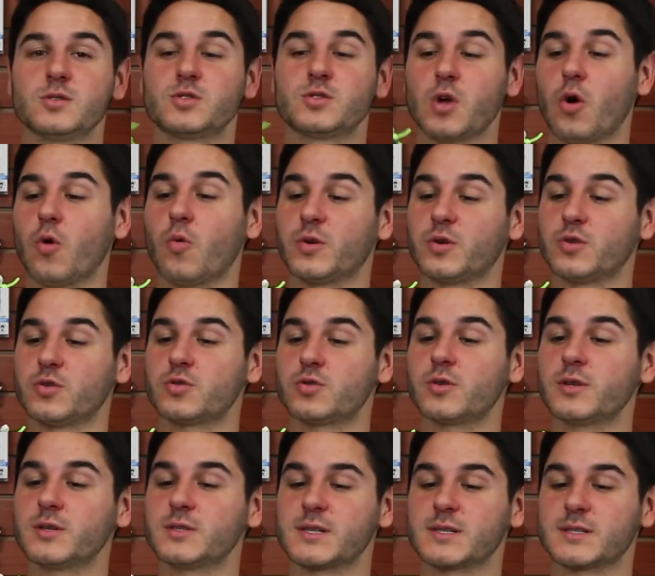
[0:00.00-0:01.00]
So when you're
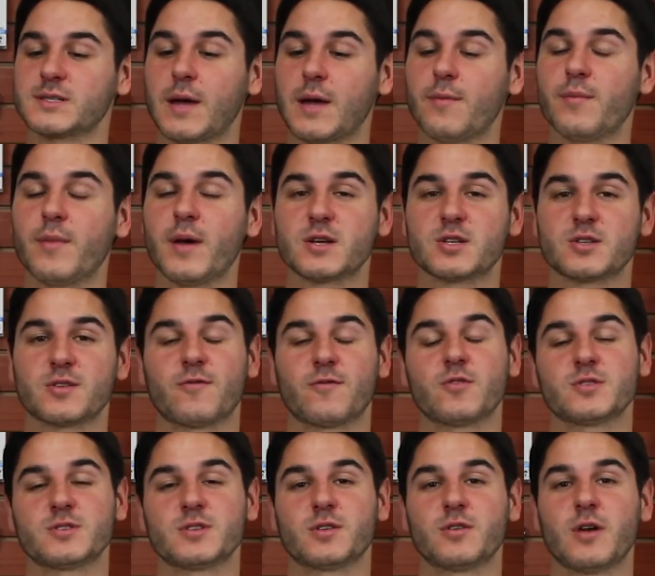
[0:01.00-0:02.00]
stringing 6 diamond mesh, the
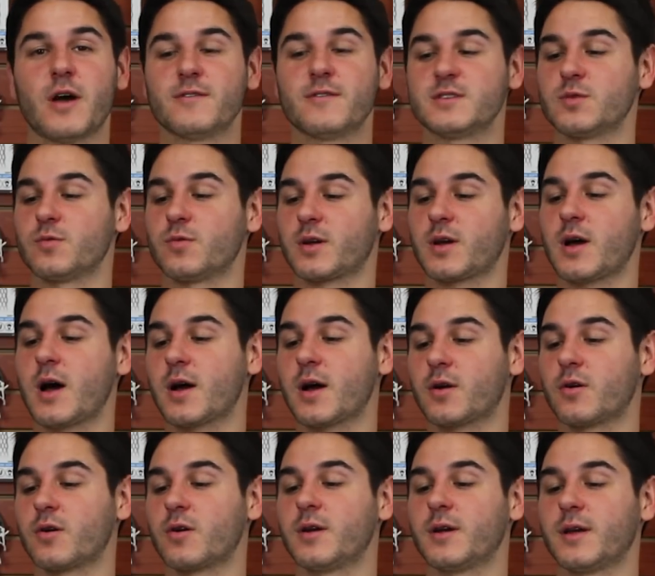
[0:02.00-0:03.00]
first thing you obviously want to
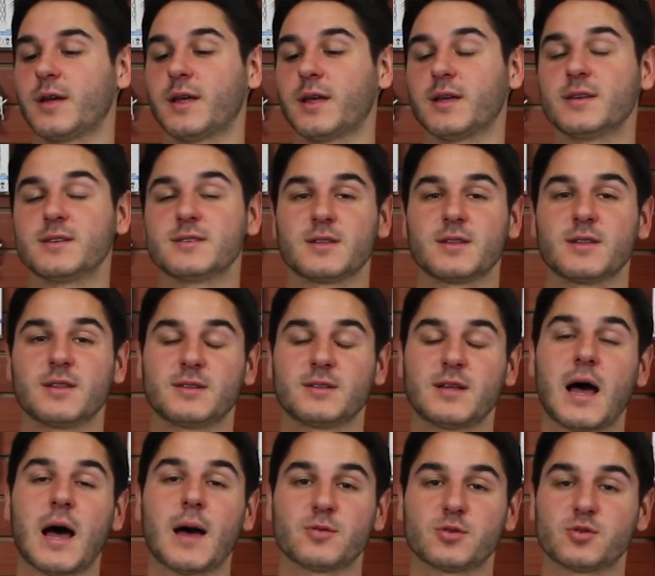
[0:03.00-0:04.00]
conquer is the
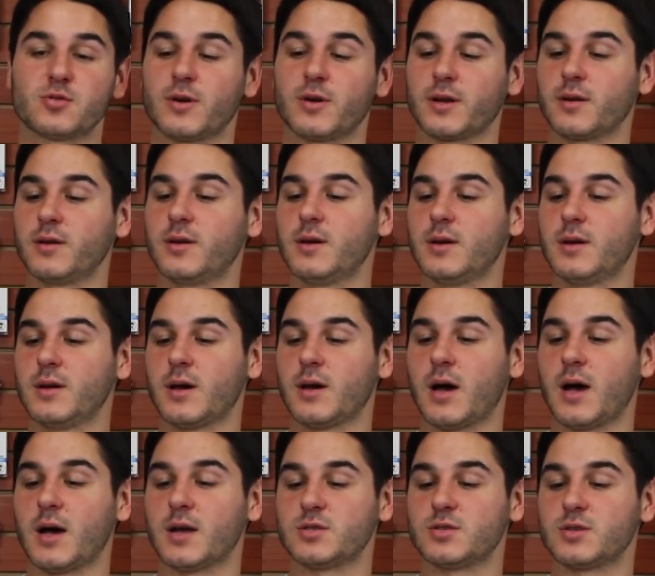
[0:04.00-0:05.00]
top string.
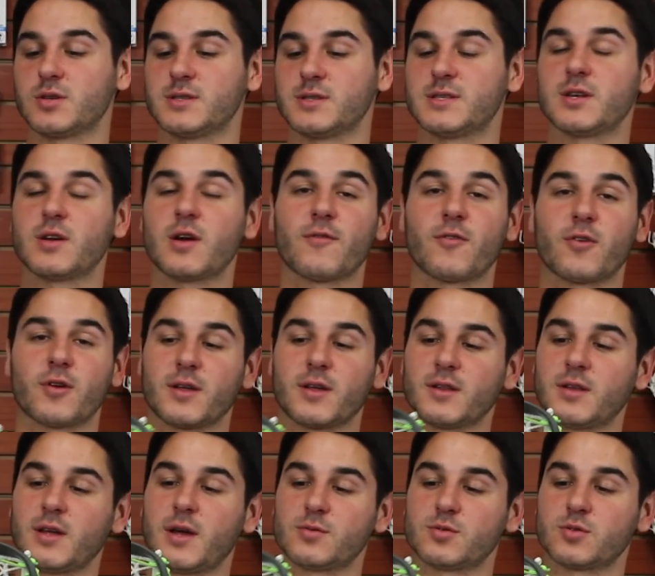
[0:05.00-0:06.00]
So you can see here I've already got
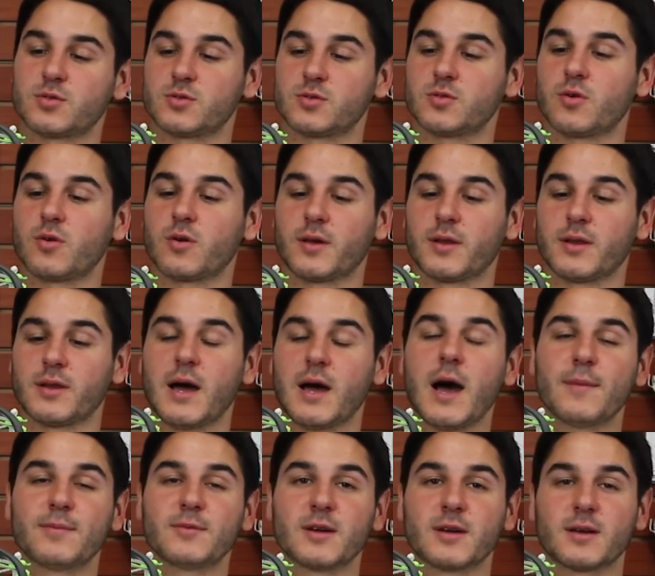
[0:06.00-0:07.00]
the top string strung in the
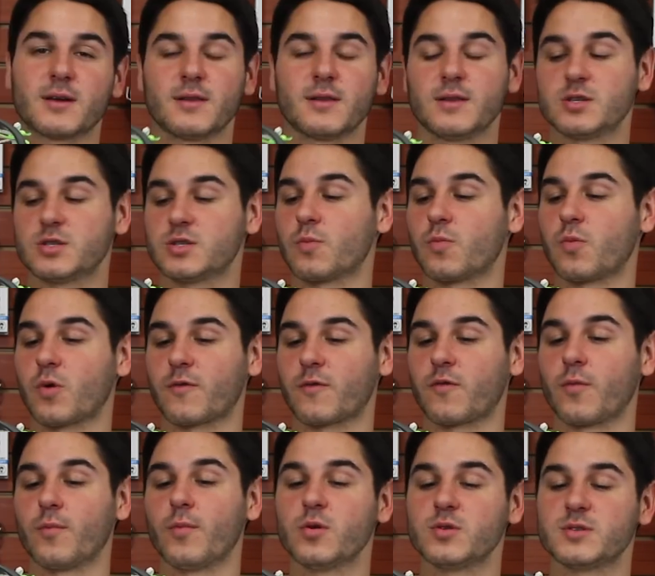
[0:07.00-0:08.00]
optic. This should work
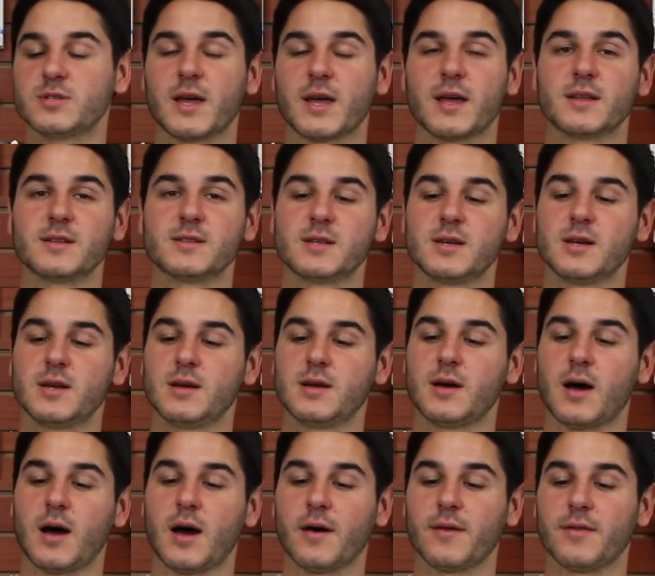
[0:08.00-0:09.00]
for most heads
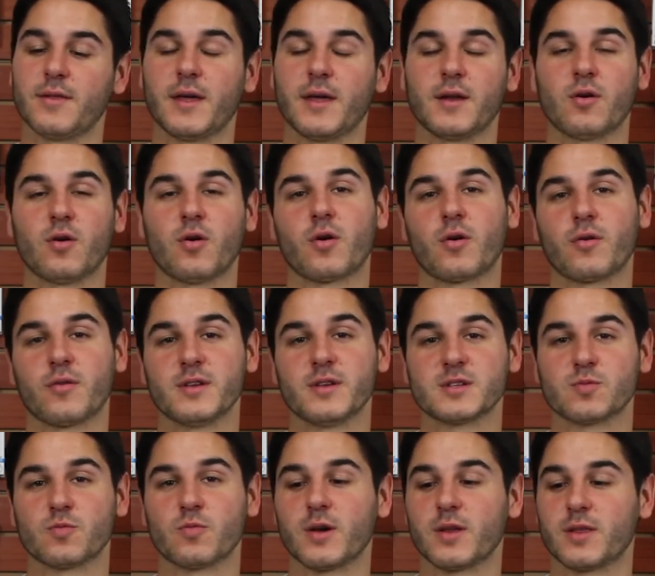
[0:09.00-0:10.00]
that are
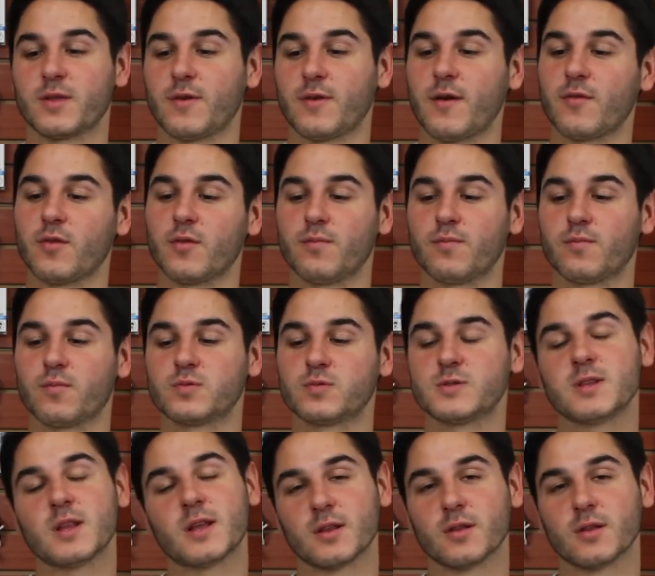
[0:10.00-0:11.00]
this width. If you have a
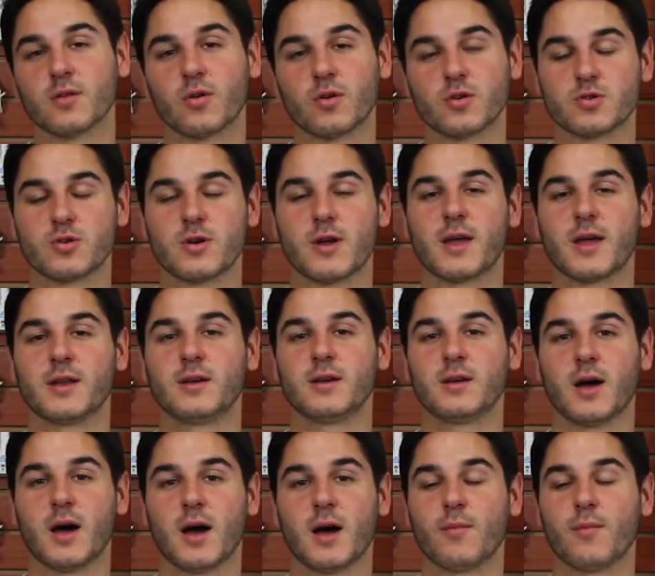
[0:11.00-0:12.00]
slightly larger head,
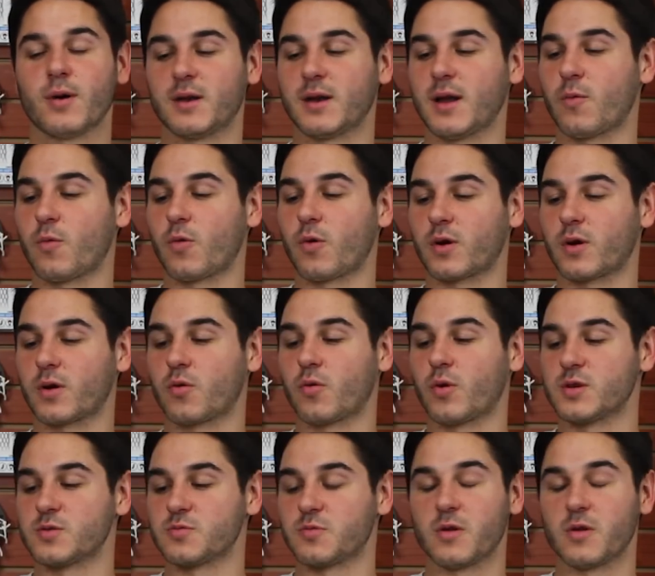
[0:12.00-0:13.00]
it might not work
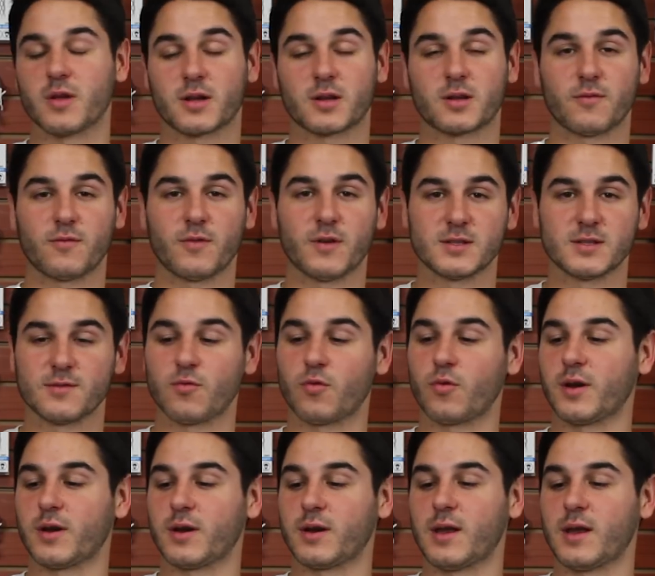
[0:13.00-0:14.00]
quite as well, like a defensive
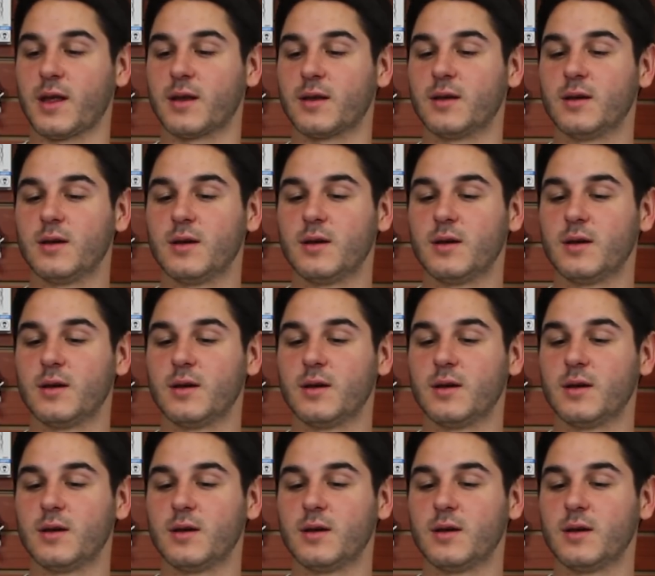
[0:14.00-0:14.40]
oriented head.